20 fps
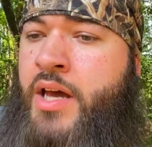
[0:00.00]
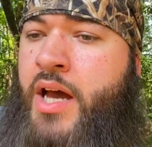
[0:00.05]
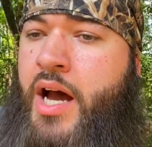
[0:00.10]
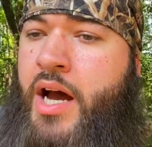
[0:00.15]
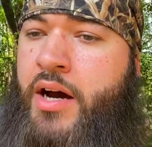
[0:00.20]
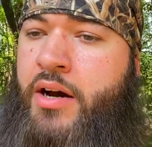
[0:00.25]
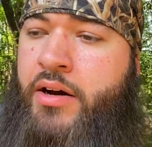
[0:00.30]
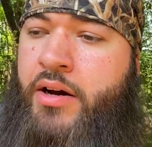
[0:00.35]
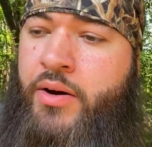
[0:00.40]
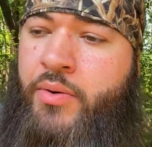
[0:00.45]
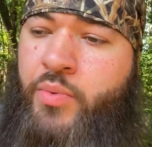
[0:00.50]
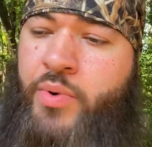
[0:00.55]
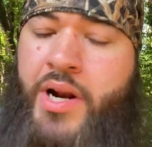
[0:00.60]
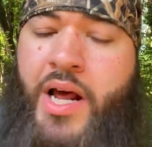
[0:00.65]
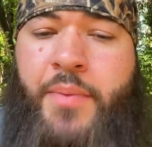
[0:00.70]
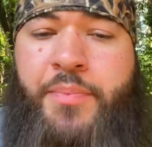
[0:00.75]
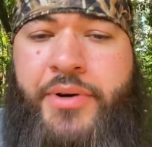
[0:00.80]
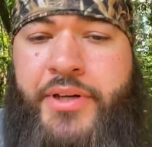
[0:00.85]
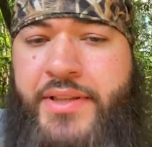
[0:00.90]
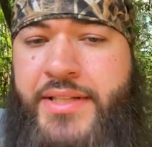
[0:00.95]
When I
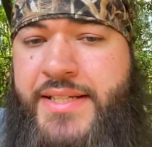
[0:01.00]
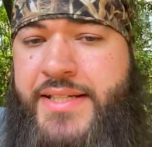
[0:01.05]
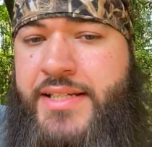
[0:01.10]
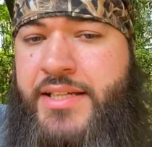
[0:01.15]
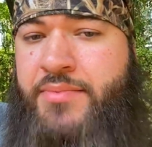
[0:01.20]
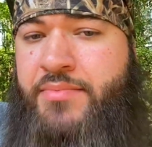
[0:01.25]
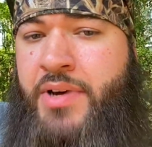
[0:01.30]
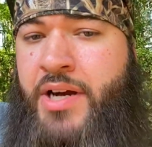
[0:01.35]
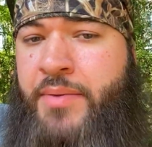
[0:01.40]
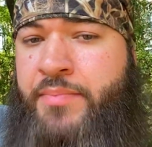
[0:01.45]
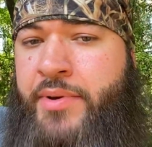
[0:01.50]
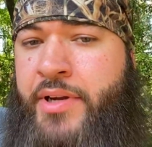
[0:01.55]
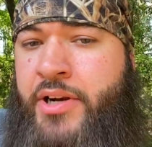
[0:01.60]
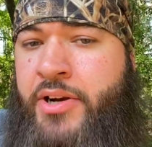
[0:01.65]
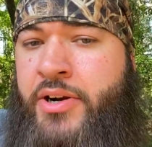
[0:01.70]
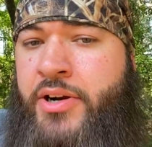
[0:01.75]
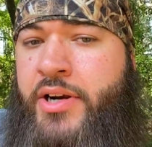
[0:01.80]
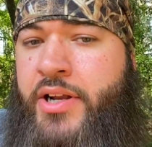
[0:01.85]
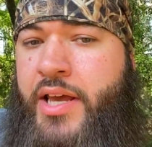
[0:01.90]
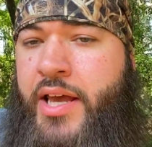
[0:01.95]
put this in my
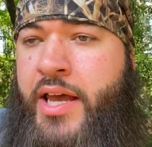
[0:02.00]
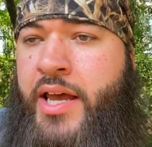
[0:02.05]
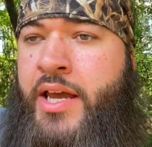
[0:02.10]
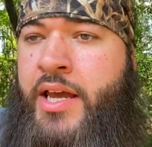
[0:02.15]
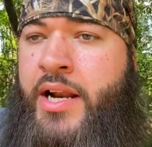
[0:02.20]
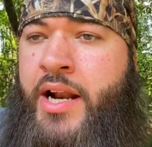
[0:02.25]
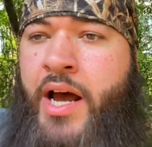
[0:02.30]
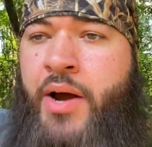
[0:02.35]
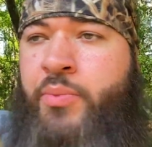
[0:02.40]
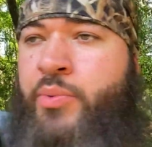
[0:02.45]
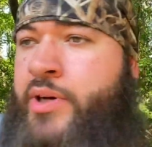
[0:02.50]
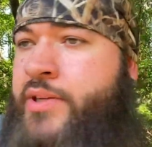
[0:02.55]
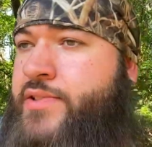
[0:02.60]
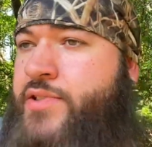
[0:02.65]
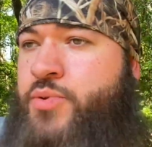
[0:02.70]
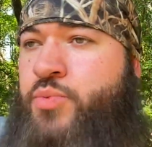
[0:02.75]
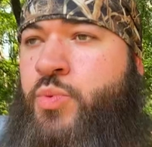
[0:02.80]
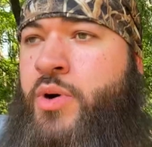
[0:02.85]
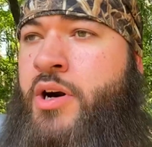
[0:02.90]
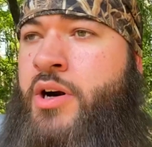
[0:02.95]
beard and I went
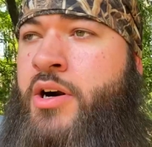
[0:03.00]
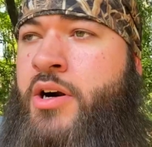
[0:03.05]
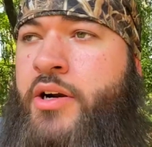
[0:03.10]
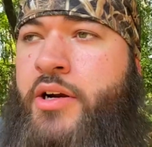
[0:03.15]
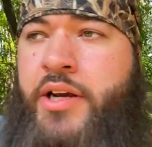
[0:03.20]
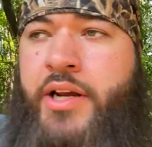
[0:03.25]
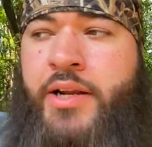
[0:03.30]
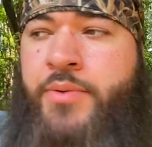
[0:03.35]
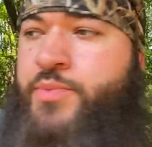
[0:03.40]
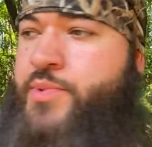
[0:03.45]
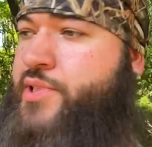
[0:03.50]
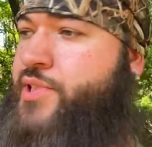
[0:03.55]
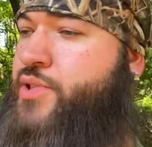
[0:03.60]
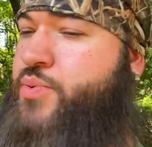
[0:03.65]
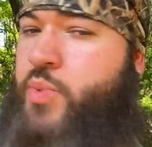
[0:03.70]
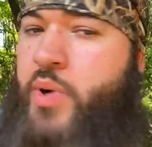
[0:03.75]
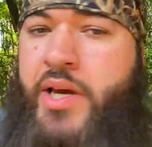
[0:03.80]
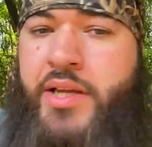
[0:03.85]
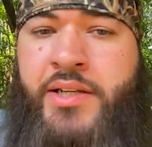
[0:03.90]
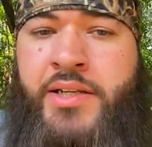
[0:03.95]
to work and was
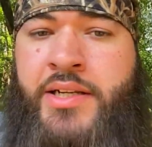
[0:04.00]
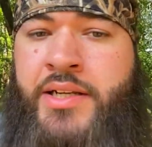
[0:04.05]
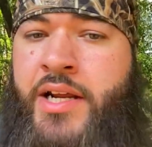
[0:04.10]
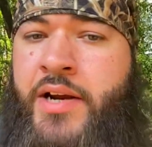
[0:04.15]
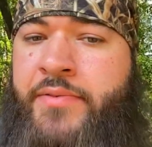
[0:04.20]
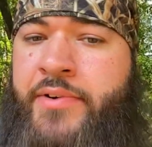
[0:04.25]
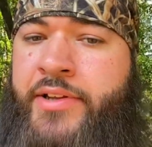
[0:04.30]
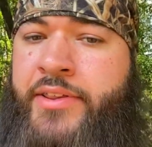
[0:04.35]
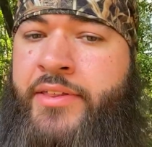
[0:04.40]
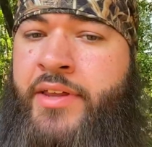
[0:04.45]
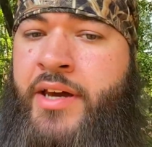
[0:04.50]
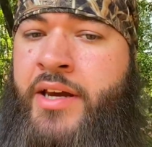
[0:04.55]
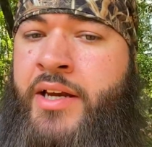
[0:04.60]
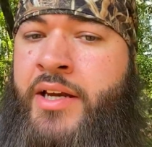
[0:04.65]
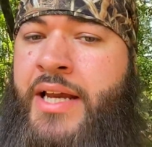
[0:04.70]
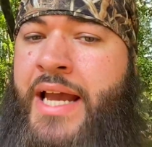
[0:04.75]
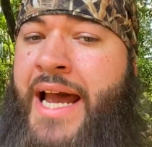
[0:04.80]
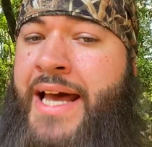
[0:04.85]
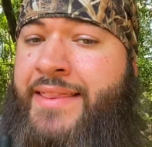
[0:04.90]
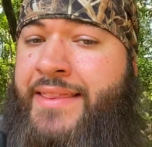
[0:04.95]
sweating and everything,
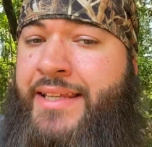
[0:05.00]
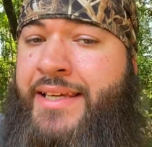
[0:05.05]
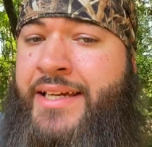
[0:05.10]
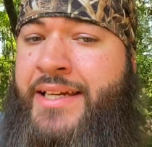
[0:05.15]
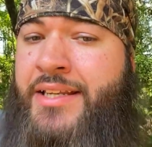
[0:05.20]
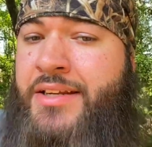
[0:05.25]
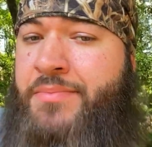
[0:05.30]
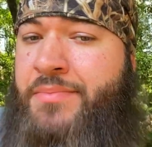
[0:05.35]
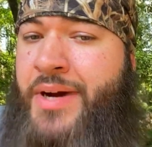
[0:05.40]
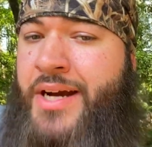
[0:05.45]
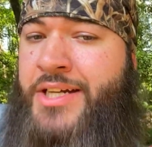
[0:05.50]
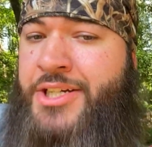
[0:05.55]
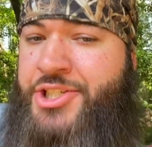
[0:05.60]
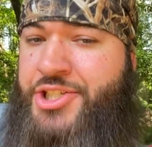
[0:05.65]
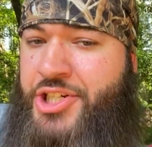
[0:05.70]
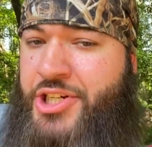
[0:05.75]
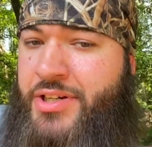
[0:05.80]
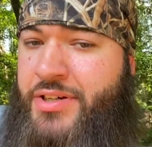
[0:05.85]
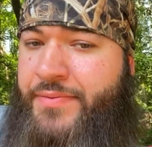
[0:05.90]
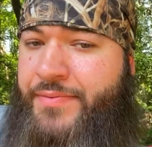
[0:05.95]
at the end of my
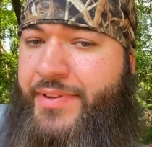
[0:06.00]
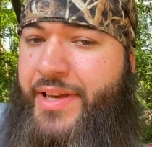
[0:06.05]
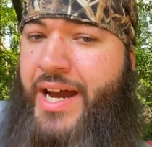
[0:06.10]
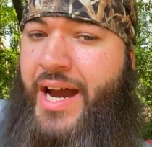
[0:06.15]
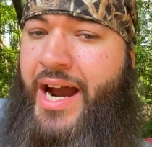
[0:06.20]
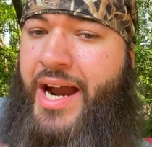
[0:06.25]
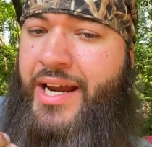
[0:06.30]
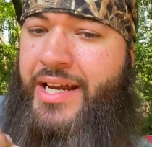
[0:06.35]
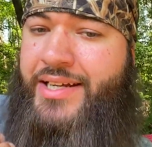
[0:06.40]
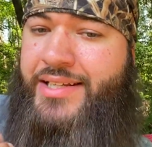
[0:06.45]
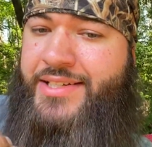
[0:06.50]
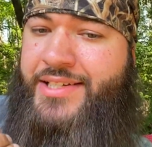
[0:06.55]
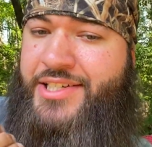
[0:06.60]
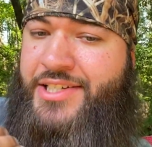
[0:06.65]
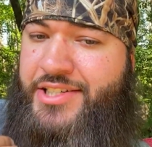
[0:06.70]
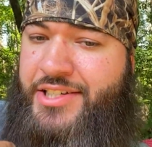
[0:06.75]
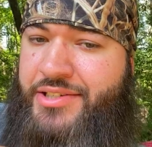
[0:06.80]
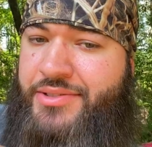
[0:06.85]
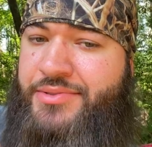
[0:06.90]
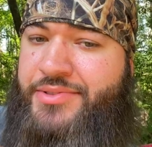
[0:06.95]
shift, I could
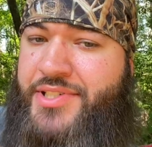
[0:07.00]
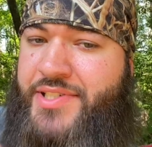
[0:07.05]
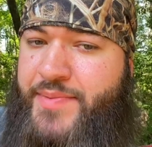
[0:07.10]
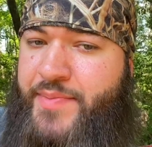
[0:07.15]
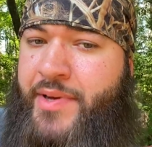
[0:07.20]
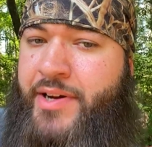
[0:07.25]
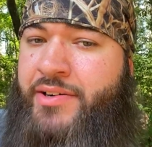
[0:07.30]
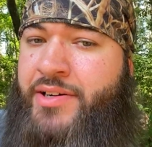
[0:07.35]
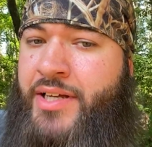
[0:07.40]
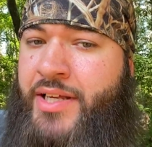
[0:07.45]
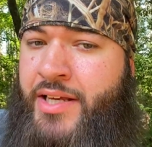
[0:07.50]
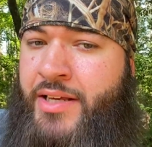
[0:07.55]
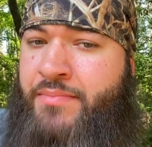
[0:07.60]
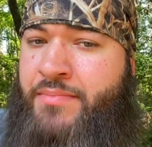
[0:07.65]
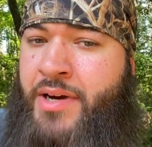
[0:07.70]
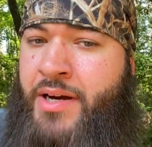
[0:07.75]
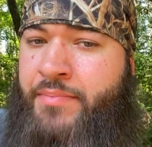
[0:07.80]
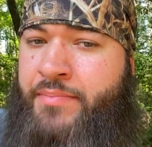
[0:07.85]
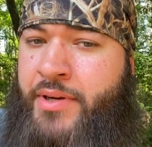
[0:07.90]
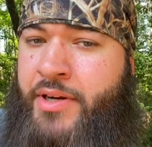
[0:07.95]
still smell it in
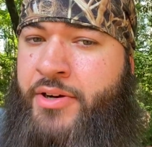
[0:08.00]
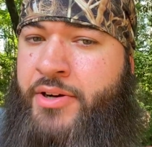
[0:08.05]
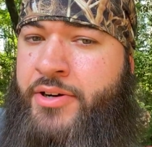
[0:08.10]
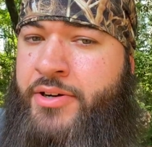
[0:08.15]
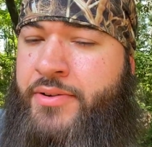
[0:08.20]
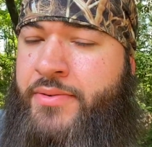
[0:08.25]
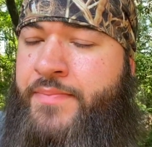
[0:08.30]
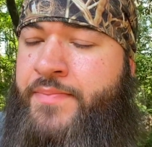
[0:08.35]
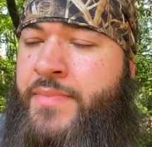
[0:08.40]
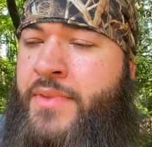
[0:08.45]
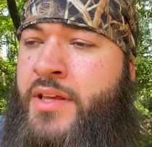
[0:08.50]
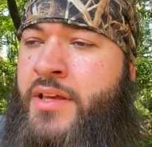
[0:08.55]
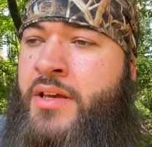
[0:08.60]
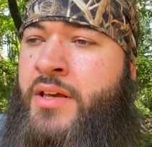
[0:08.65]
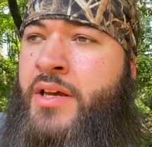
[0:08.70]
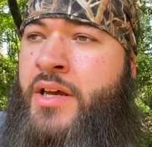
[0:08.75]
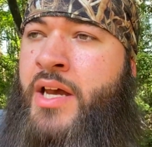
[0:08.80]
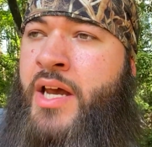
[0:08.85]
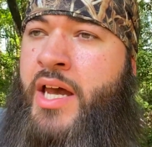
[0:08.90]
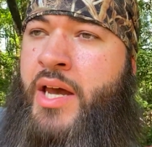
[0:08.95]
my beard.
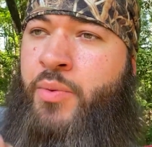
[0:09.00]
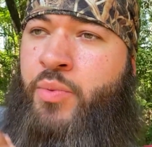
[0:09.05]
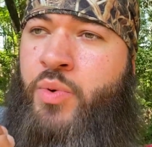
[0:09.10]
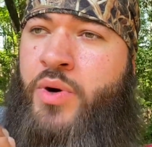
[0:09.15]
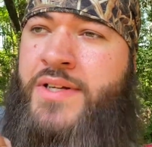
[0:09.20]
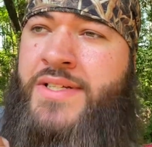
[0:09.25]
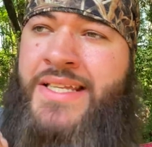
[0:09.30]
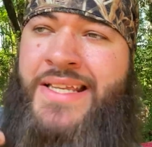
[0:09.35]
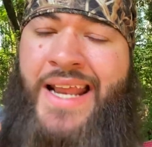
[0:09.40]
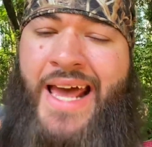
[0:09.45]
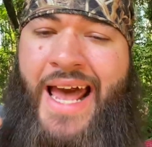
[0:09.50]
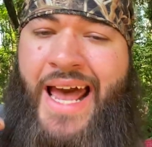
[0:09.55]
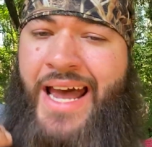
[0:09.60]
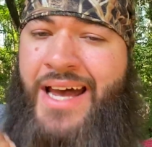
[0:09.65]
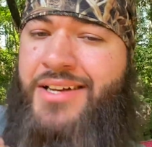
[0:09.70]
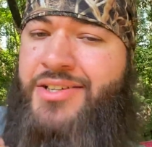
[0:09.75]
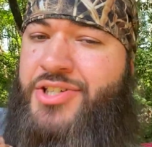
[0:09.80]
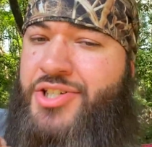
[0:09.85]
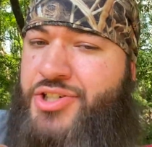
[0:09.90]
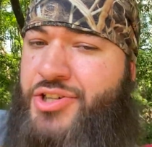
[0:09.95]
It wasn't
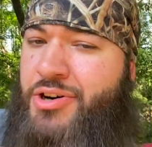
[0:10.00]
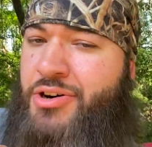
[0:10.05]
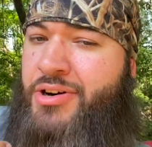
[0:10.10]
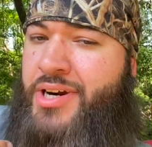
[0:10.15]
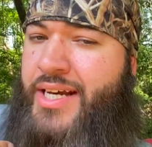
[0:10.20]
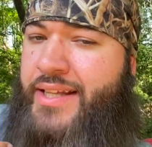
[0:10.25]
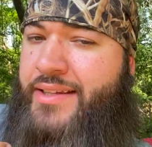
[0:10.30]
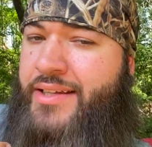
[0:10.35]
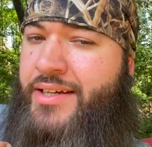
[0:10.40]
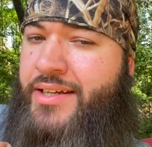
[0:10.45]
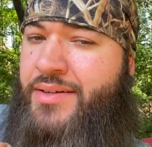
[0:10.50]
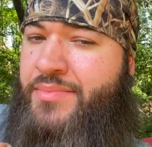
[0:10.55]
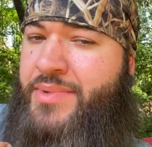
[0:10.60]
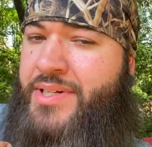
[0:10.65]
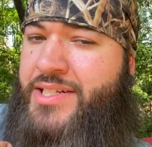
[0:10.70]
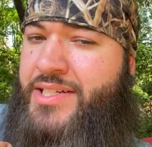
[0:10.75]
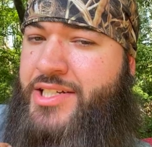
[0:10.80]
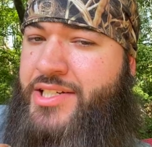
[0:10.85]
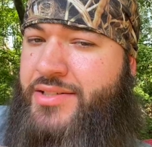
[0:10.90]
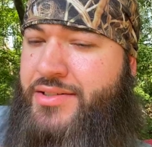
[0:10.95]
as strong at the end of
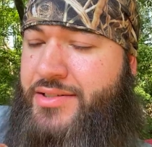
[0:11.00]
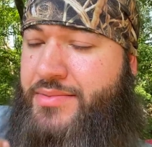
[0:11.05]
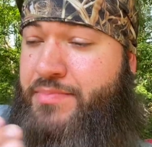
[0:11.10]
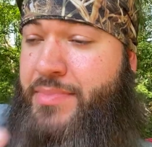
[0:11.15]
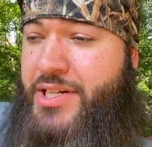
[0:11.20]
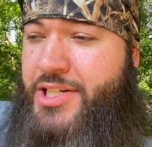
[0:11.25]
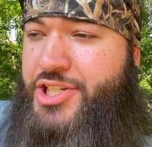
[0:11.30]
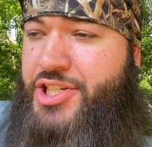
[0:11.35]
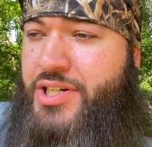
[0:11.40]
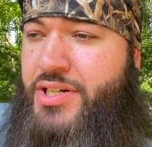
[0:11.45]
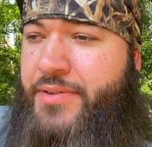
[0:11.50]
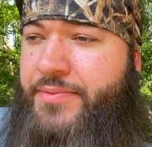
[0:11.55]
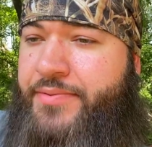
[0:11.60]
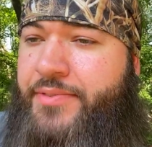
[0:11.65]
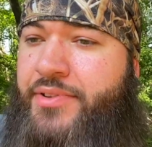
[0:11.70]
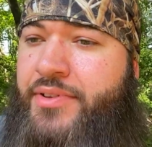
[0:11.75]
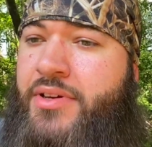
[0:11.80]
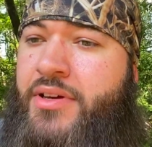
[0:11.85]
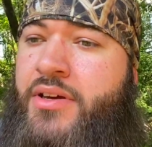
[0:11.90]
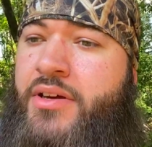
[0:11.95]
my
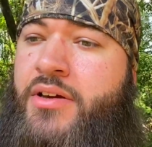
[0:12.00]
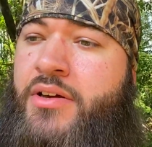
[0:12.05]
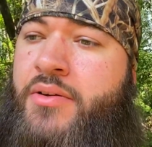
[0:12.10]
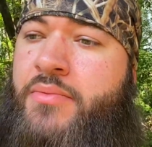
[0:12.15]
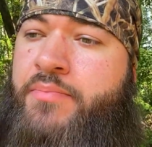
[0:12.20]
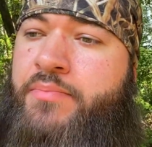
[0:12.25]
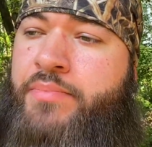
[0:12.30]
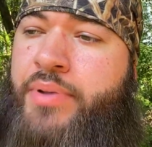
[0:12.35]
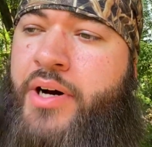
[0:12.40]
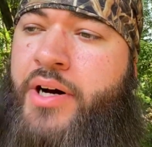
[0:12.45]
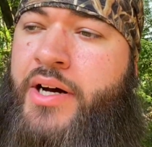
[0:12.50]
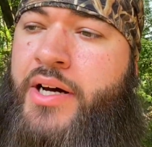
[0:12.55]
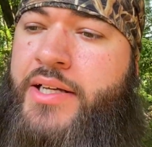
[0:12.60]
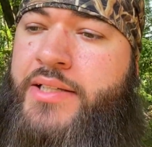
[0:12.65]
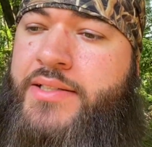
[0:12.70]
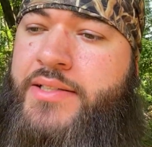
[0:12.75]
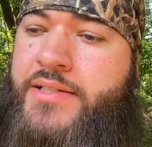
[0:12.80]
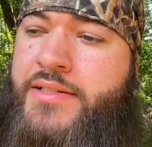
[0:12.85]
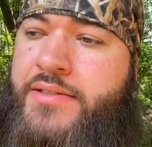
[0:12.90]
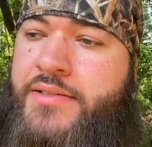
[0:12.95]
shift,
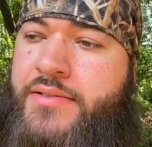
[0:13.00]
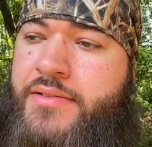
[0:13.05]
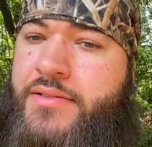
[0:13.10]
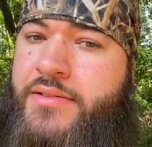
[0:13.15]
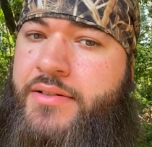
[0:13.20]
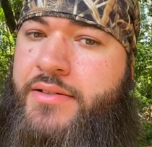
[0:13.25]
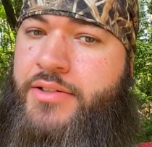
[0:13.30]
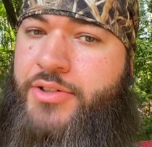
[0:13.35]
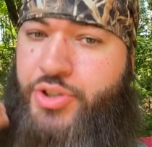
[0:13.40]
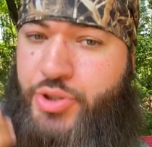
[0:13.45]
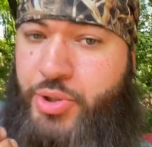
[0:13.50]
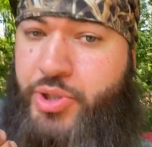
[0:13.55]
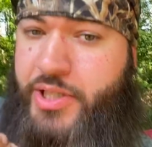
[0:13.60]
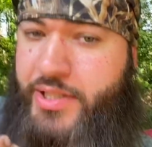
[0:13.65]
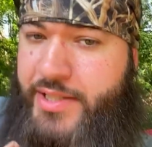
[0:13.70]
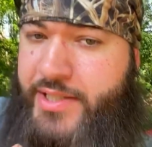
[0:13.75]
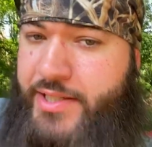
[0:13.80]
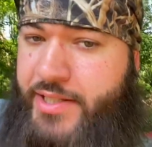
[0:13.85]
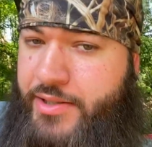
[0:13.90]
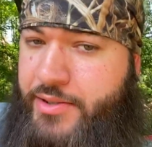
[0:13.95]
but you could
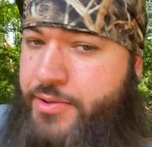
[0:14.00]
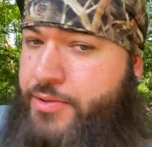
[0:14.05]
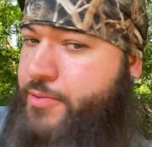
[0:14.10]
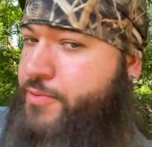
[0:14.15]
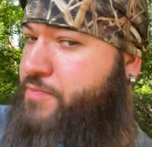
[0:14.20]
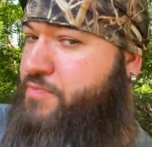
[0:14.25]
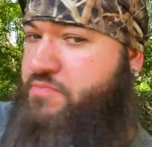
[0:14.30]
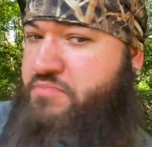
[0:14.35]
still,